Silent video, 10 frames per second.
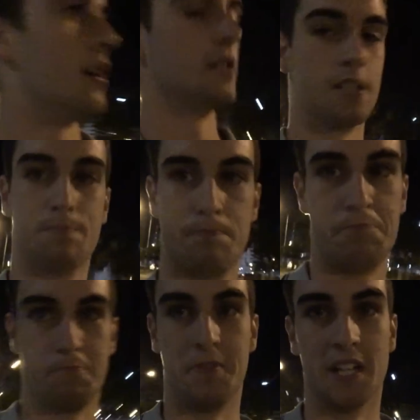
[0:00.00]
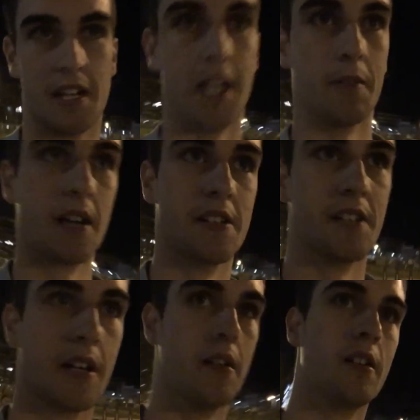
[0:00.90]
just did it anyway.
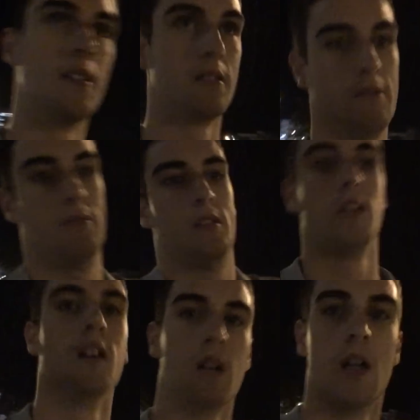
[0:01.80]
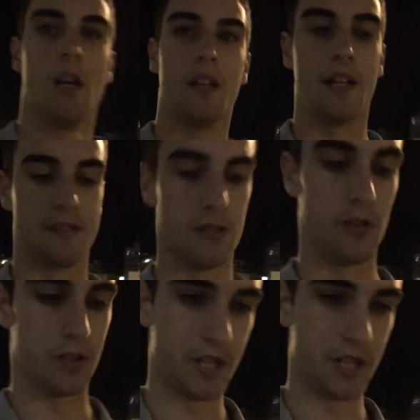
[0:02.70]
So that's all